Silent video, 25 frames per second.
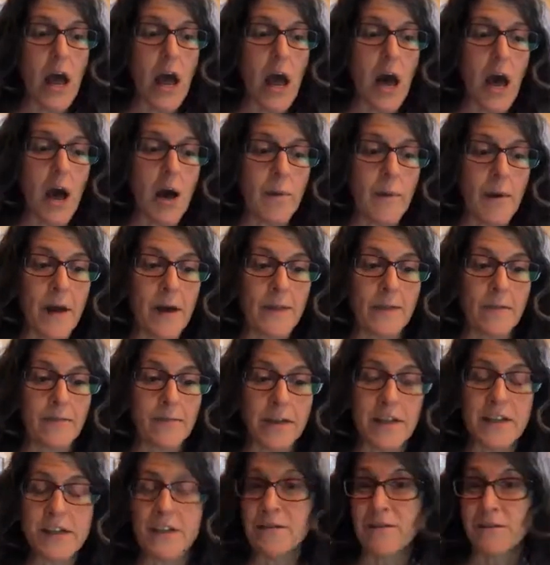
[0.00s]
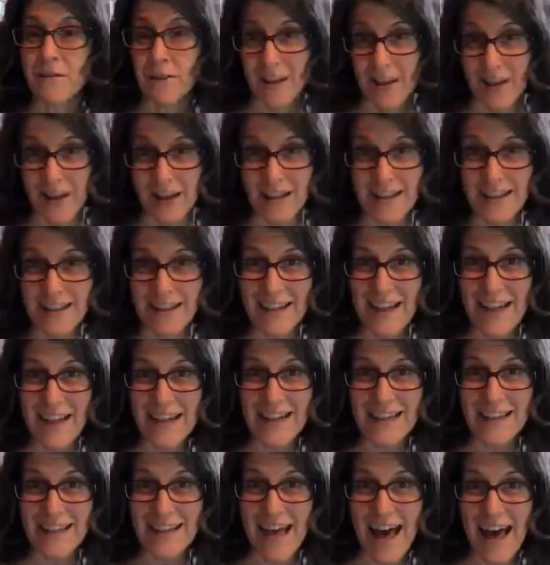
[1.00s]
And the reason for this
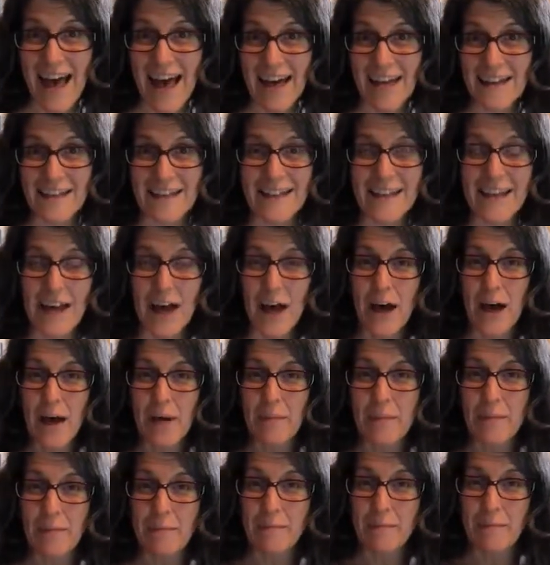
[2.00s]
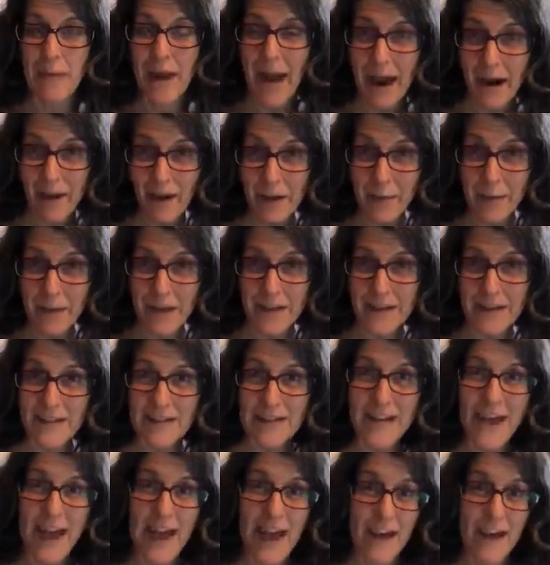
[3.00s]
is that parabens